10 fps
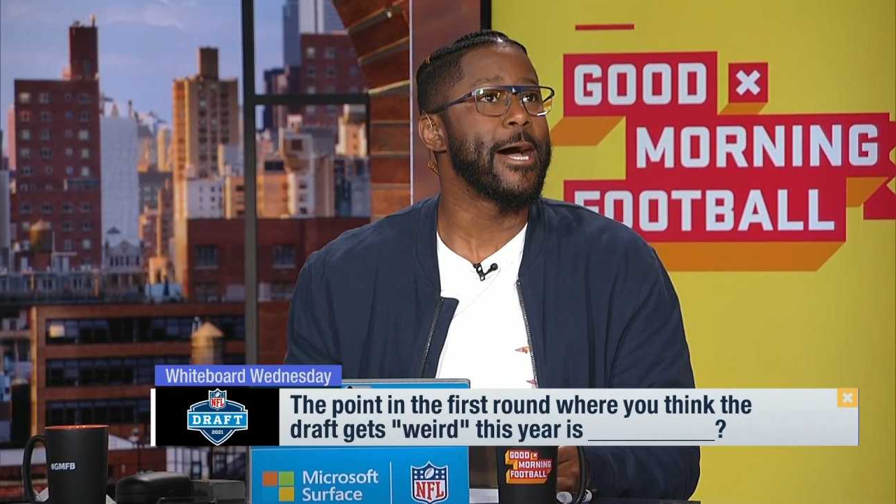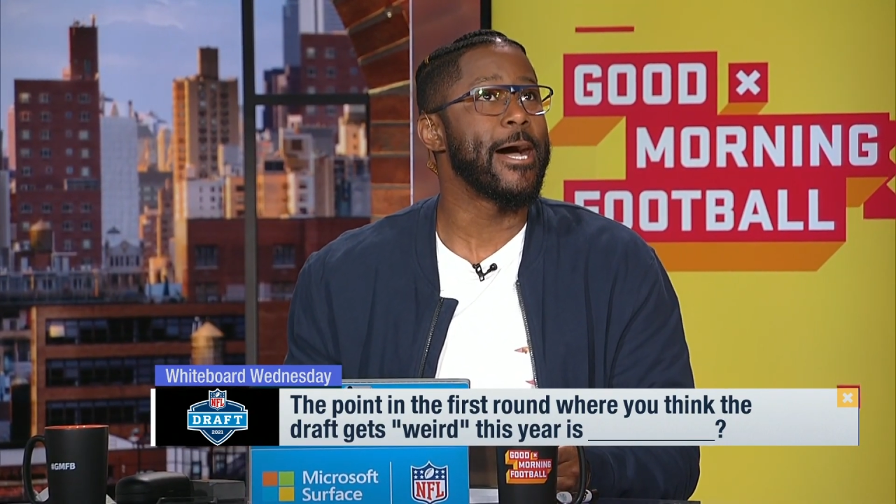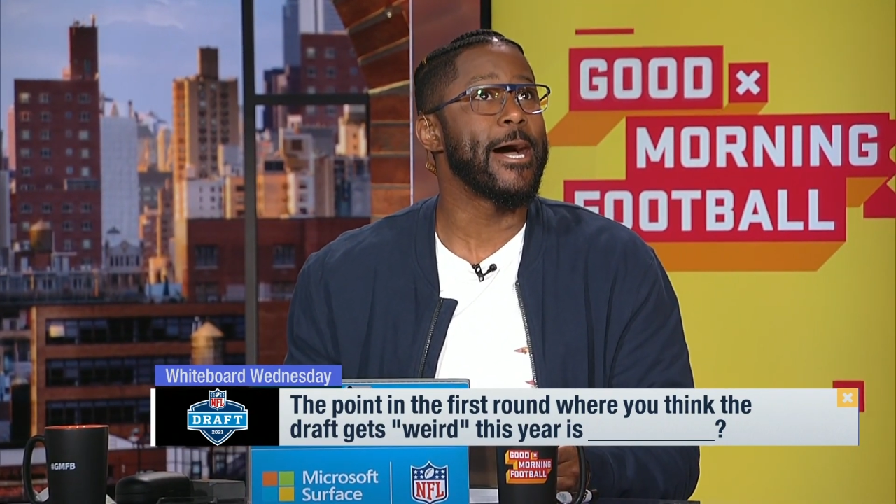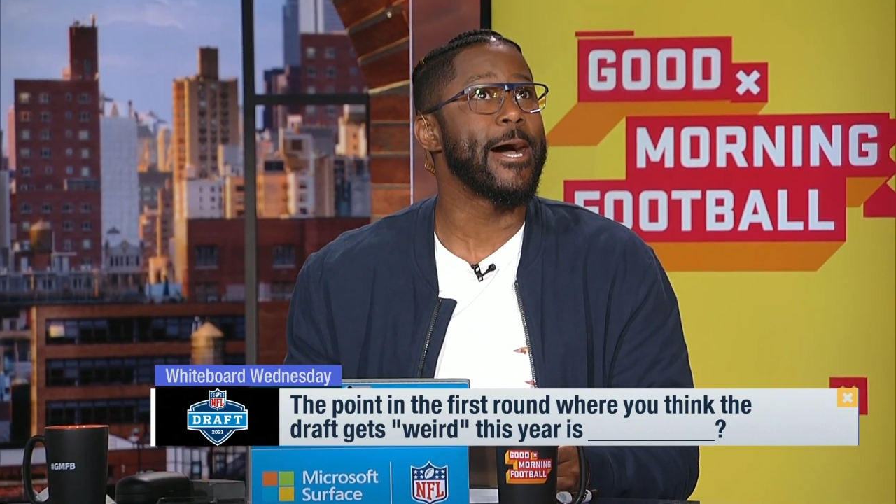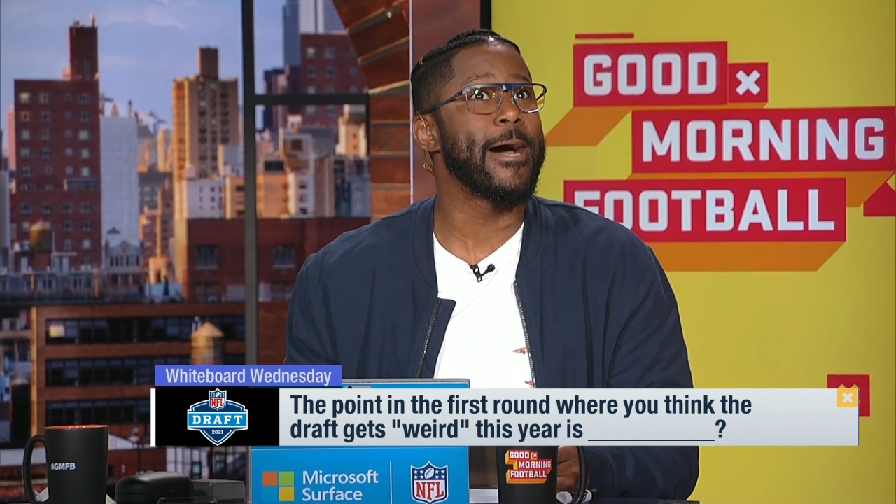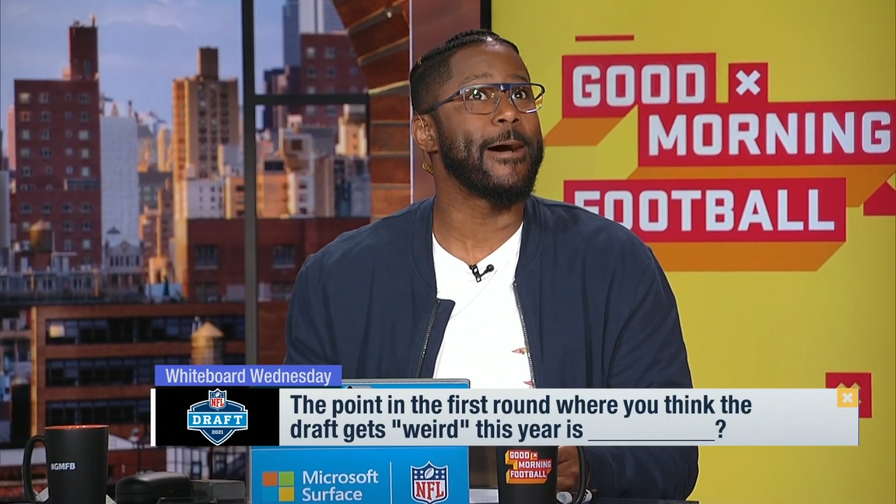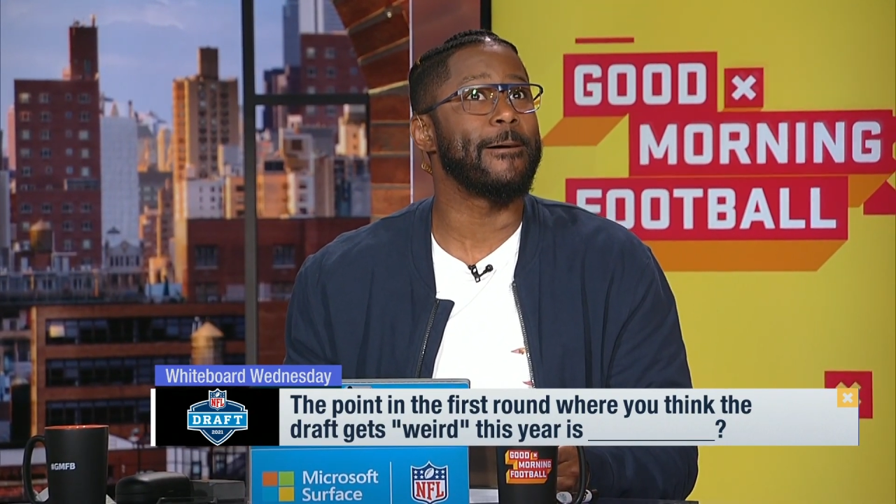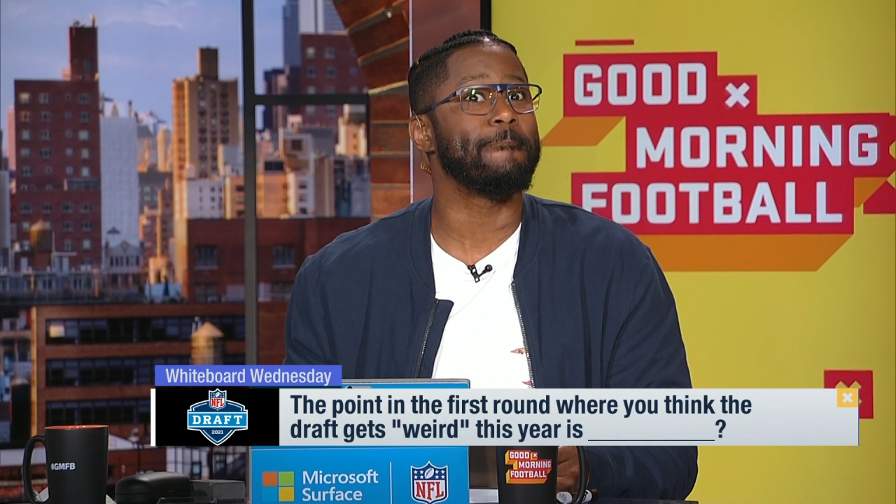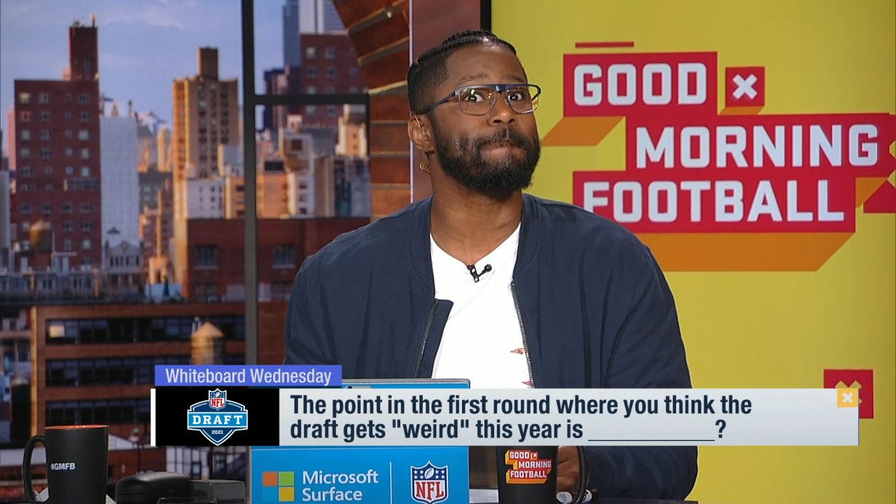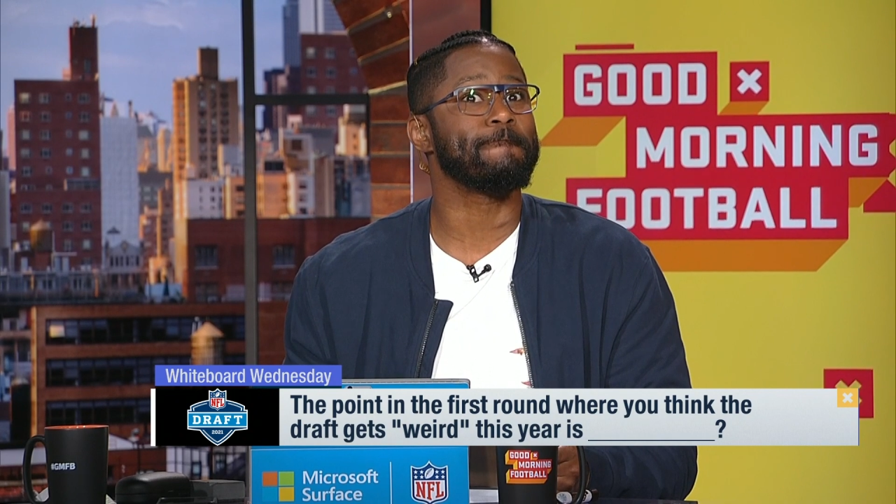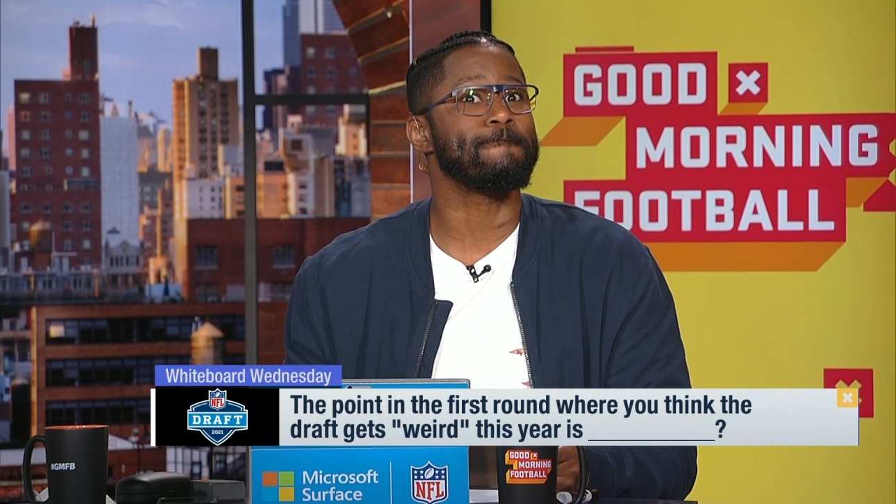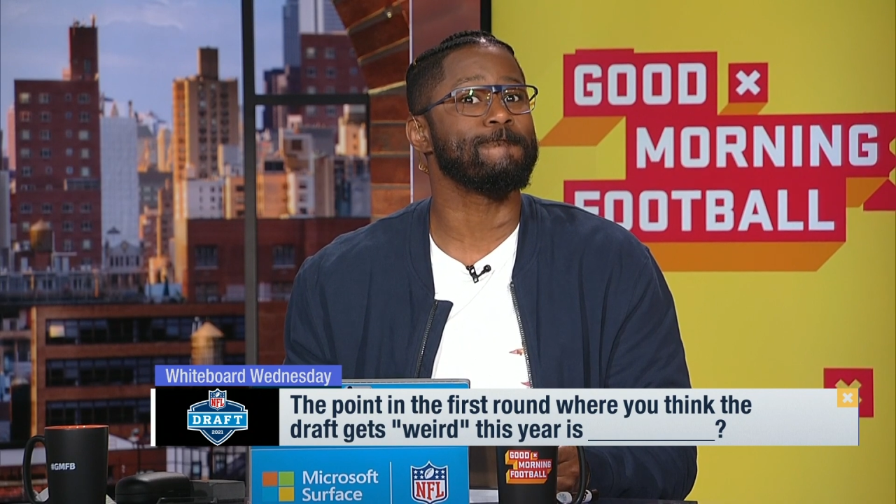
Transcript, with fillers: Um,